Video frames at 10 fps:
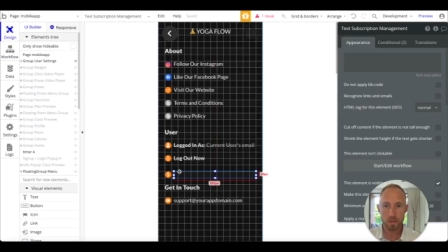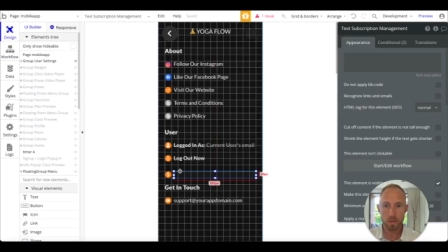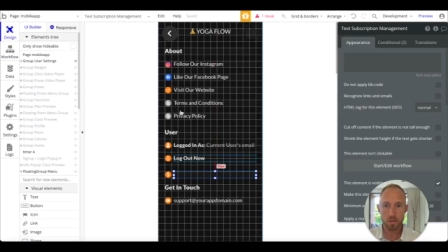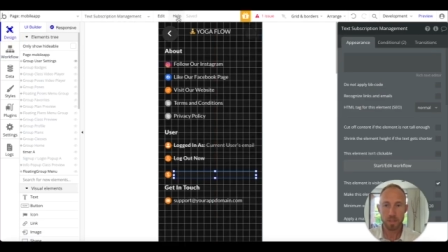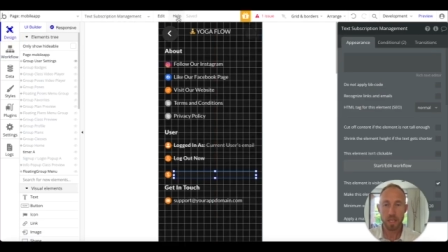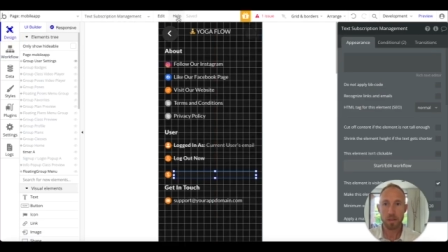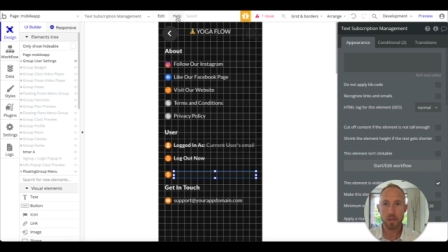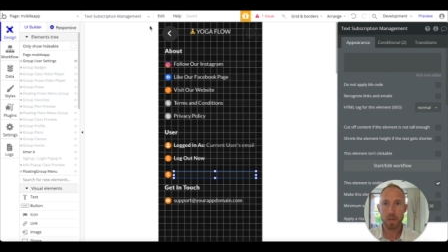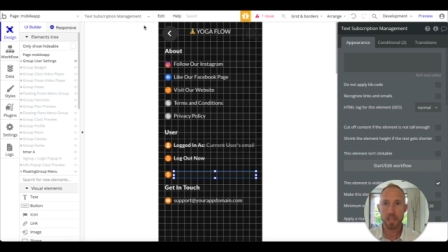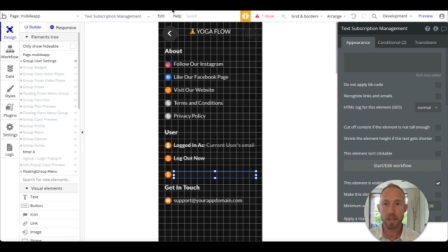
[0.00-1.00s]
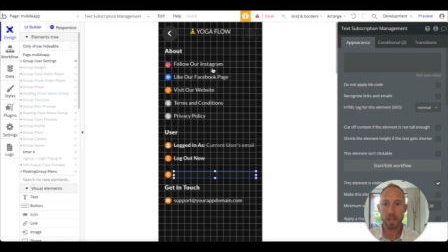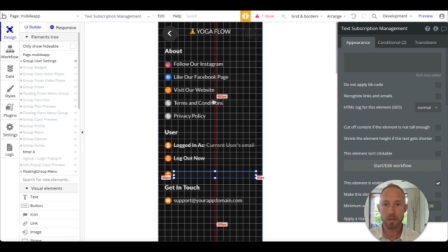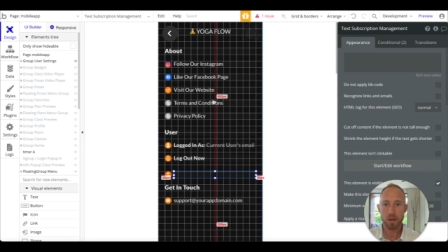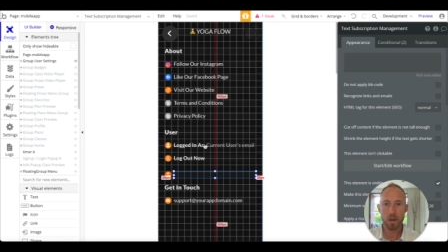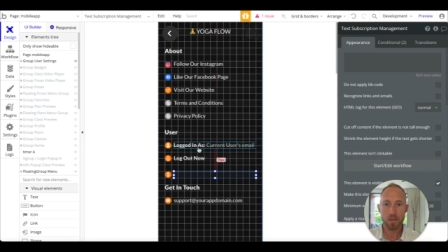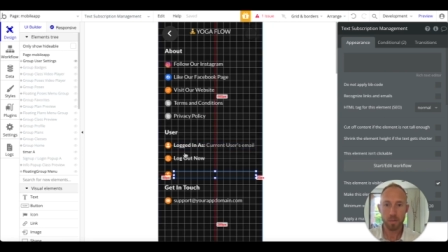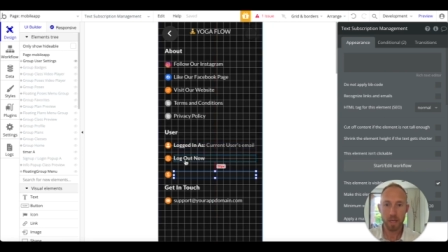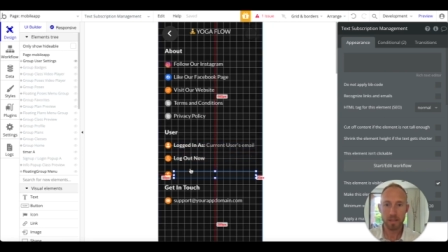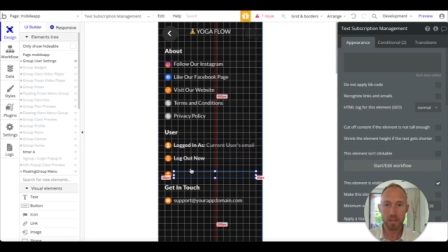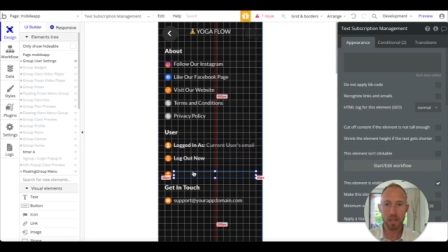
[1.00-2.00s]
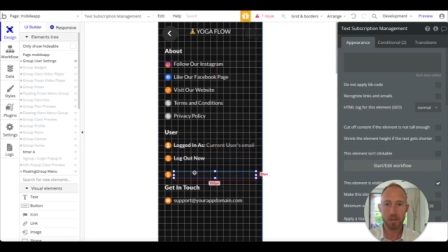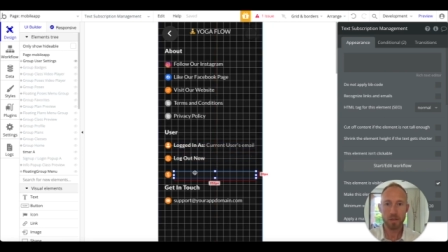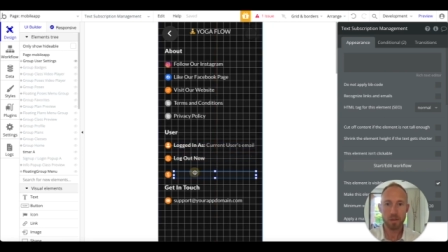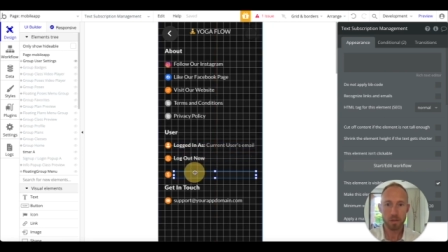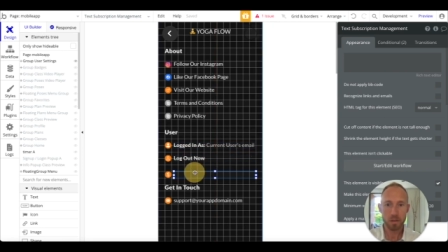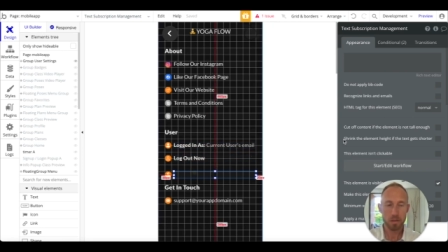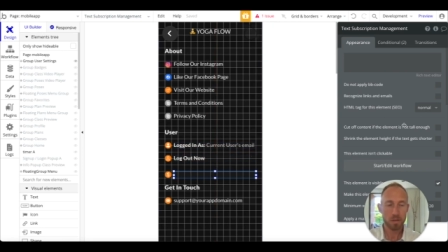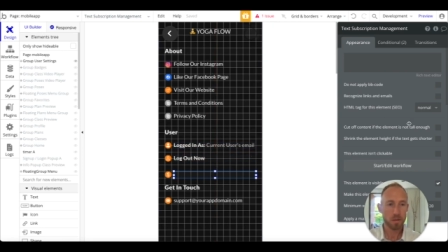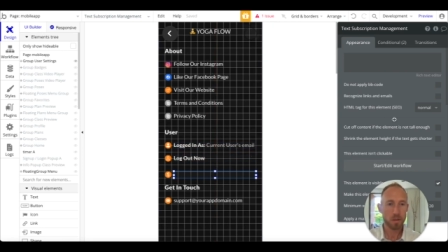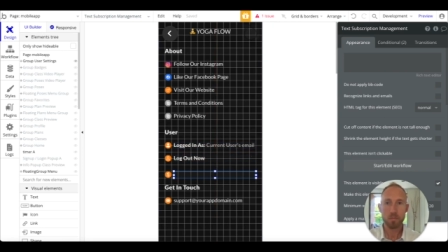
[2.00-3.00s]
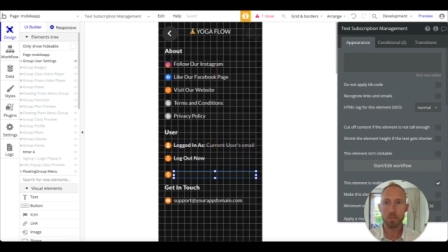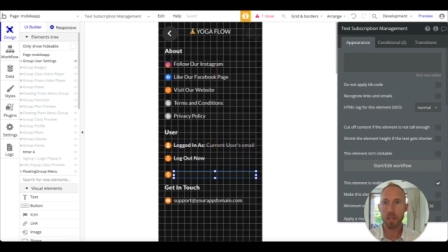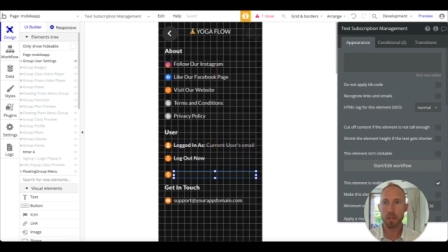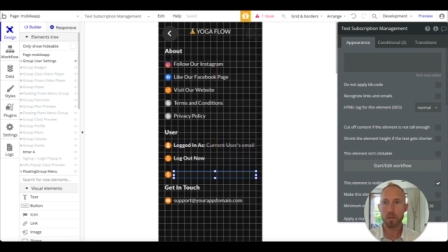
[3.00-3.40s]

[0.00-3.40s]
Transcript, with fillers: looks like our spacing is off by a touch, but